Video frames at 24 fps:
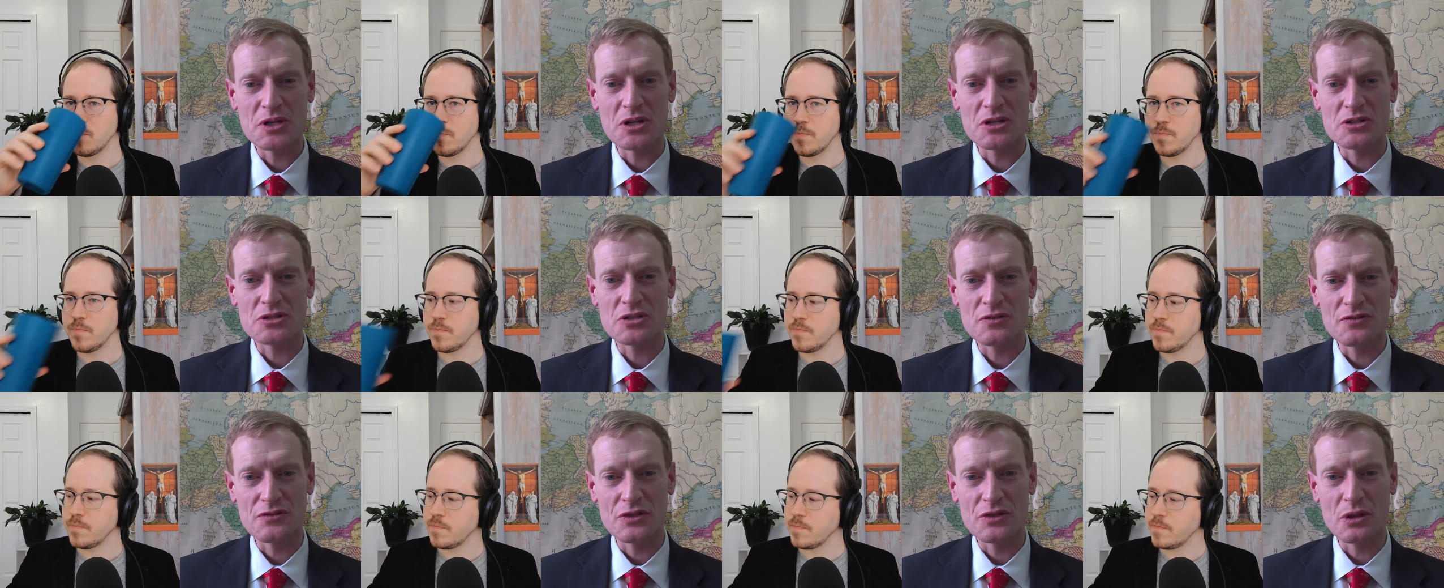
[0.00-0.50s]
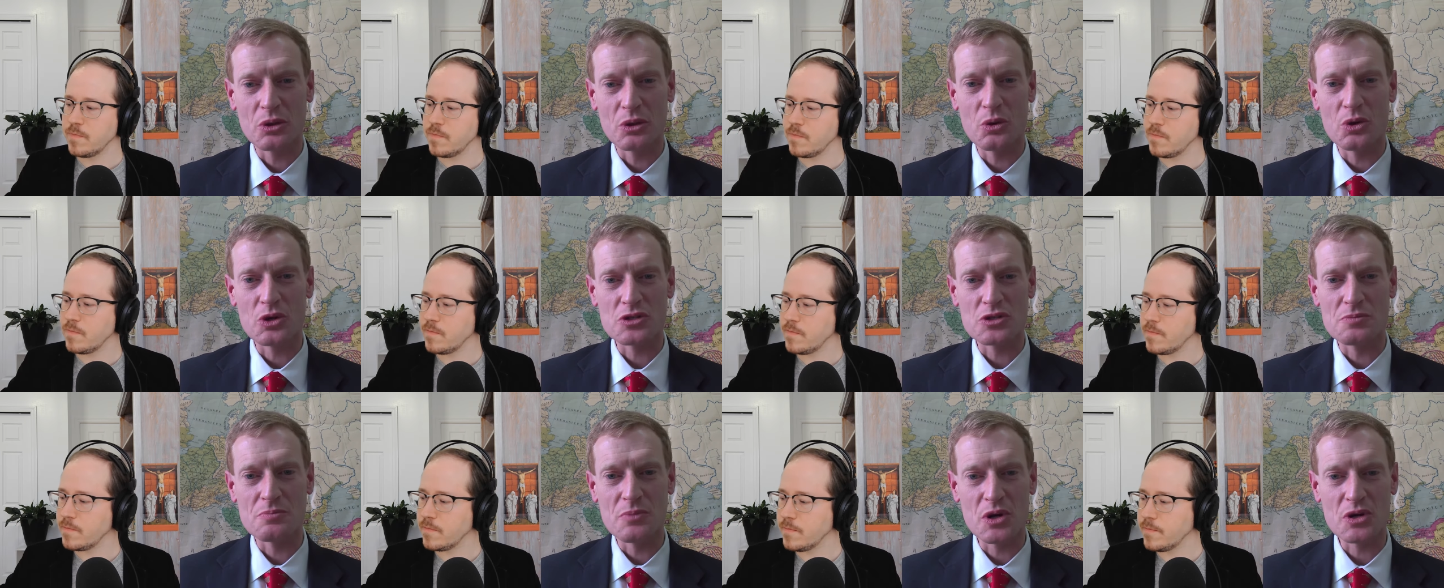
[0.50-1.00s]
Speaker 1: because of the
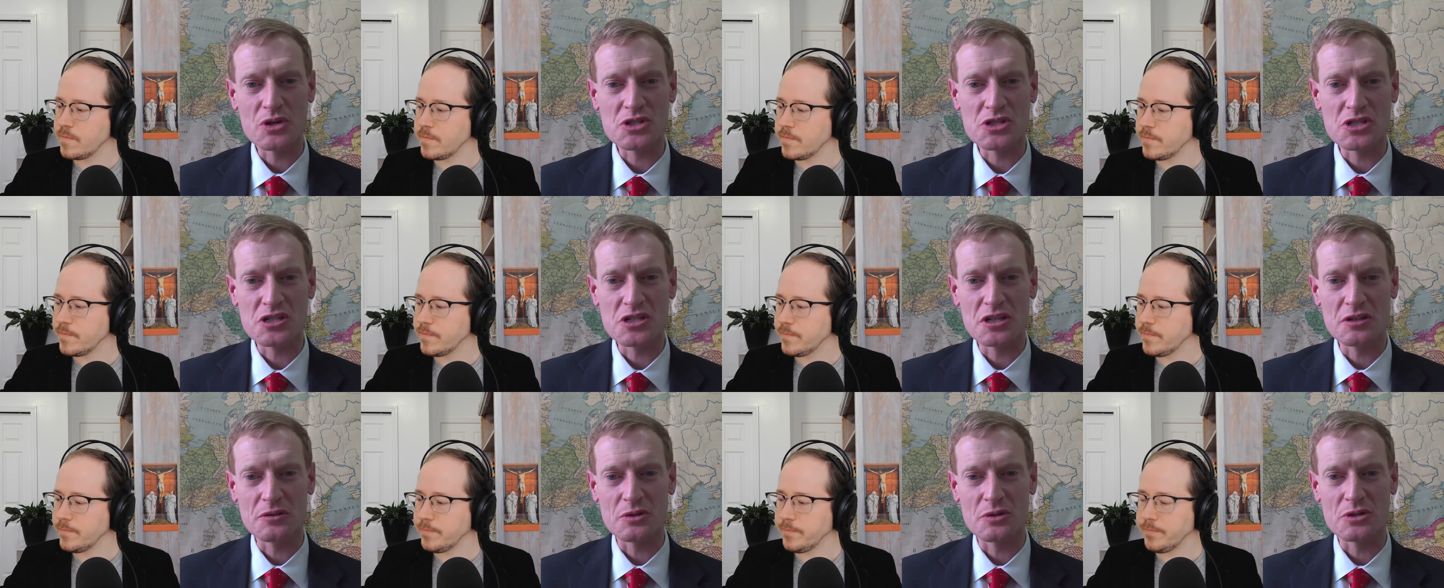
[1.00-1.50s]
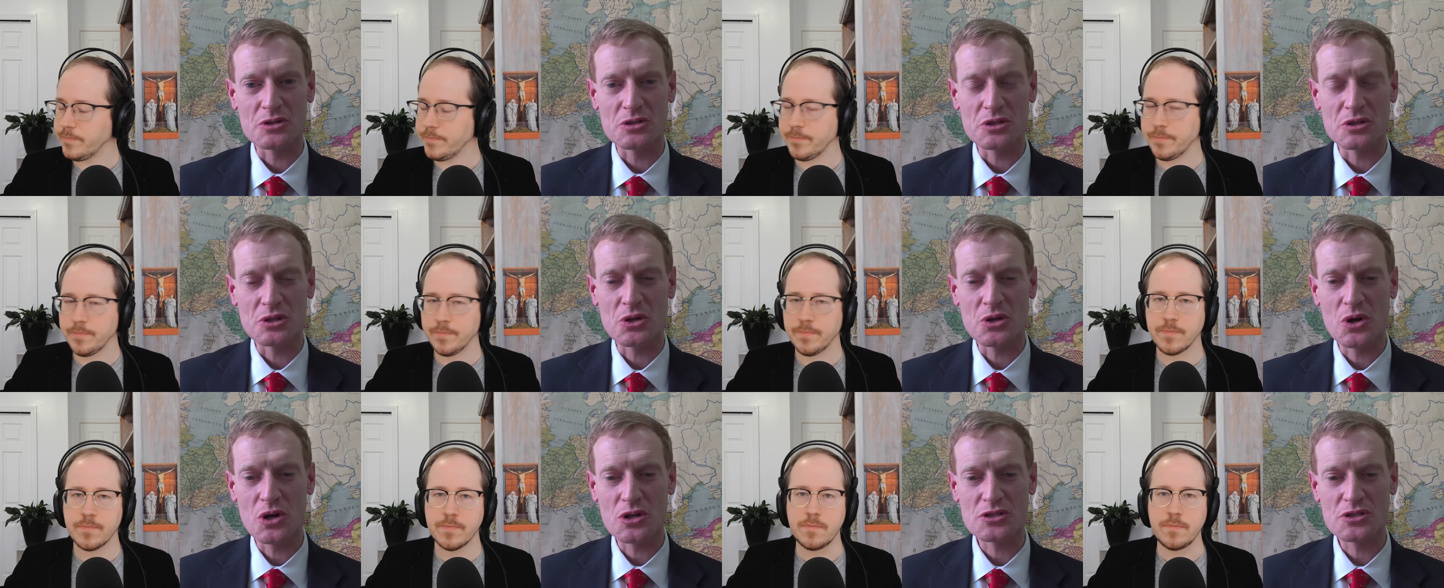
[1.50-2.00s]
Lord's mercy and because of
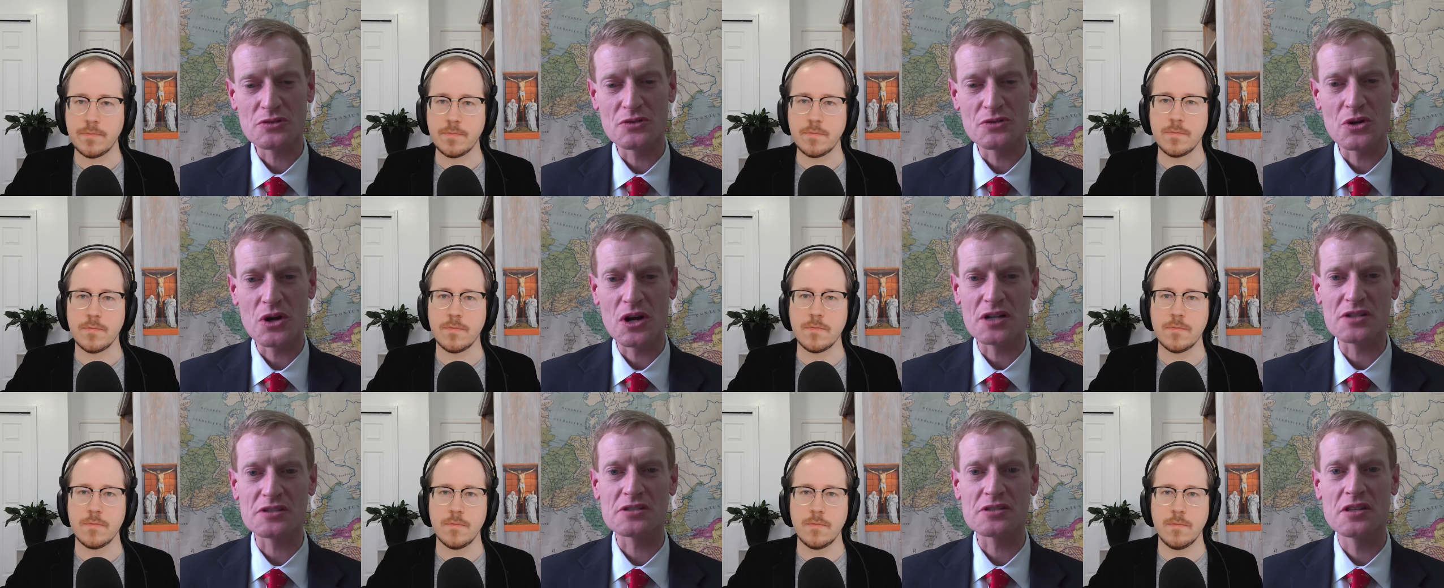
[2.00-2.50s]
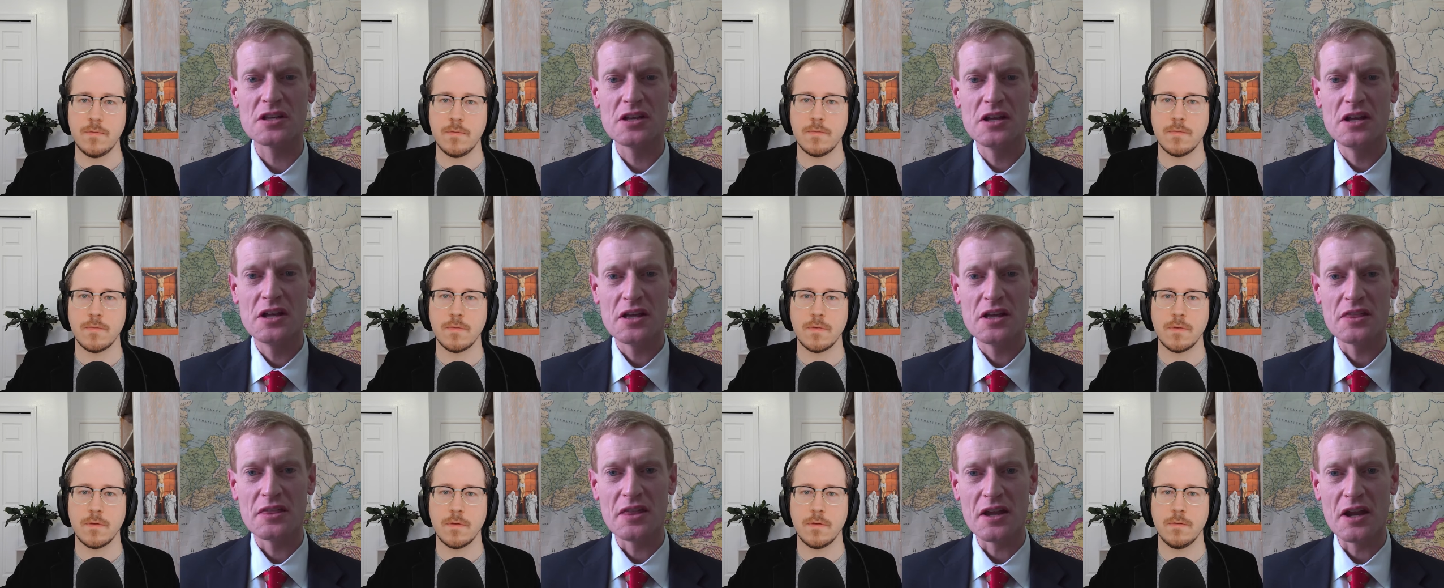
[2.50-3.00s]
the cross of Christ
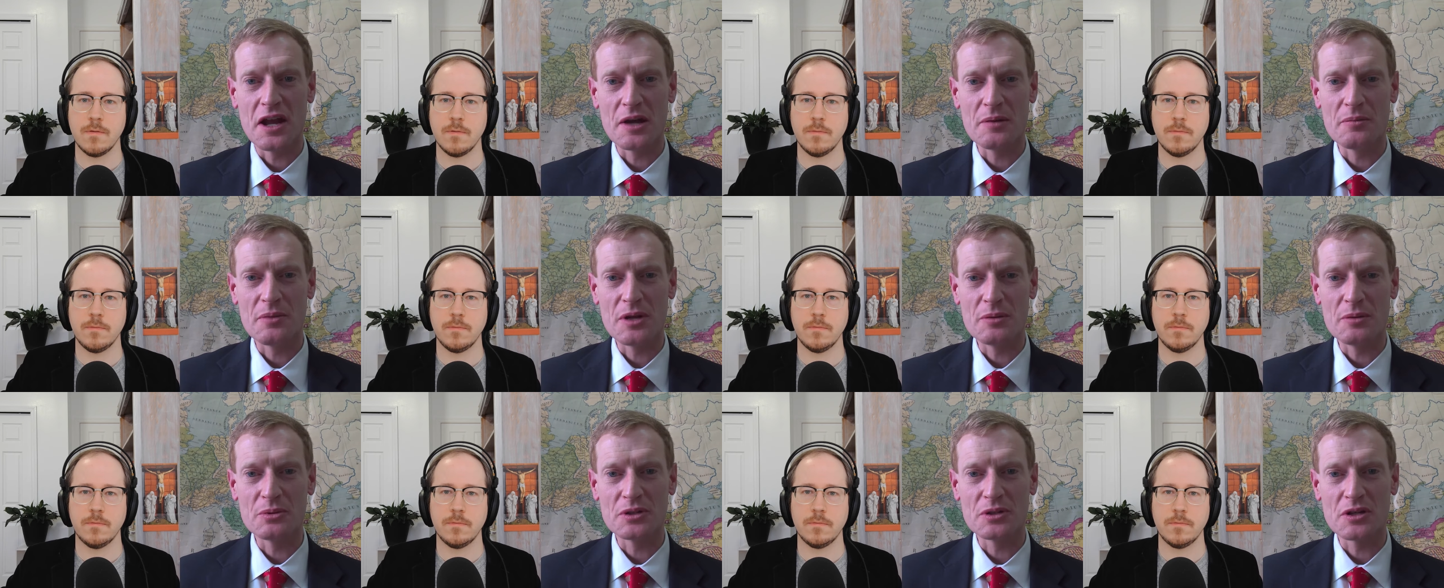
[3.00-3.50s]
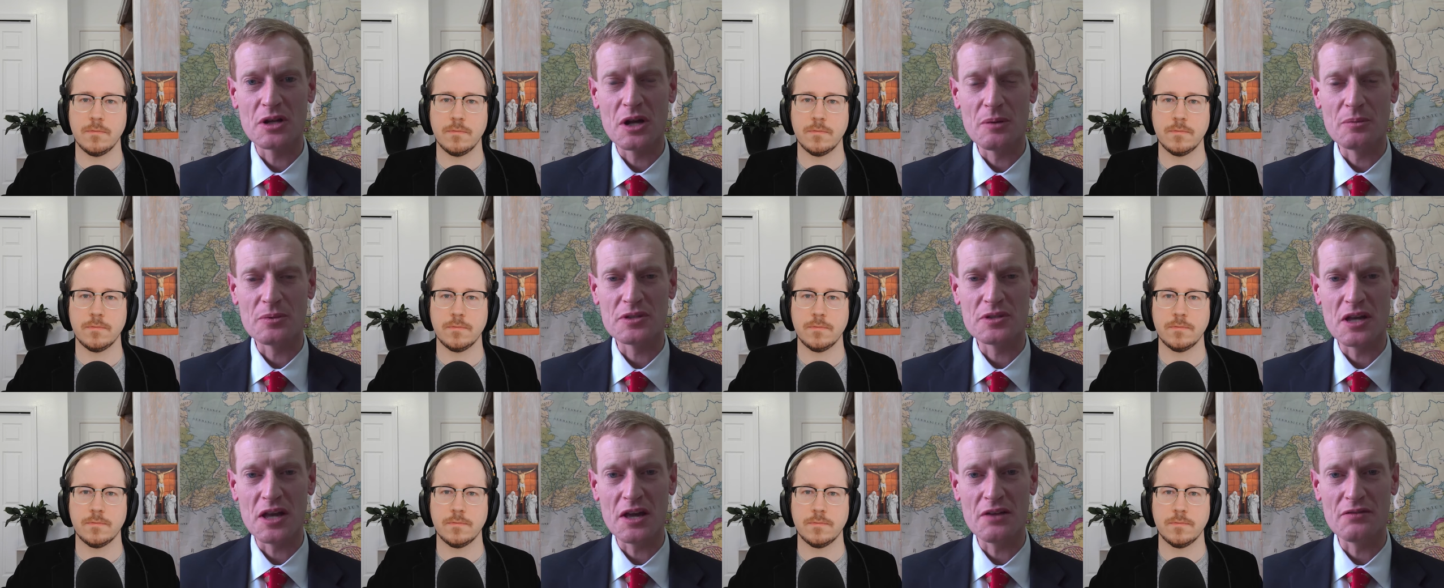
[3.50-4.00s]
that I'm able to come
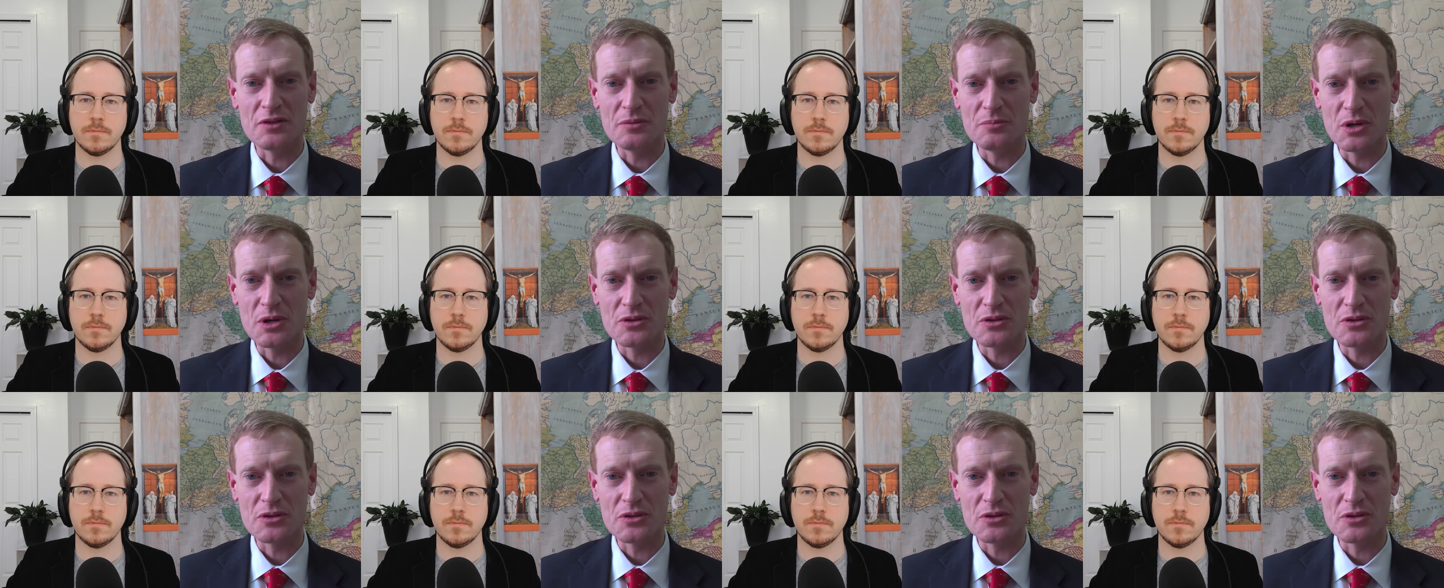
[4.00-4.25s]
into heaven."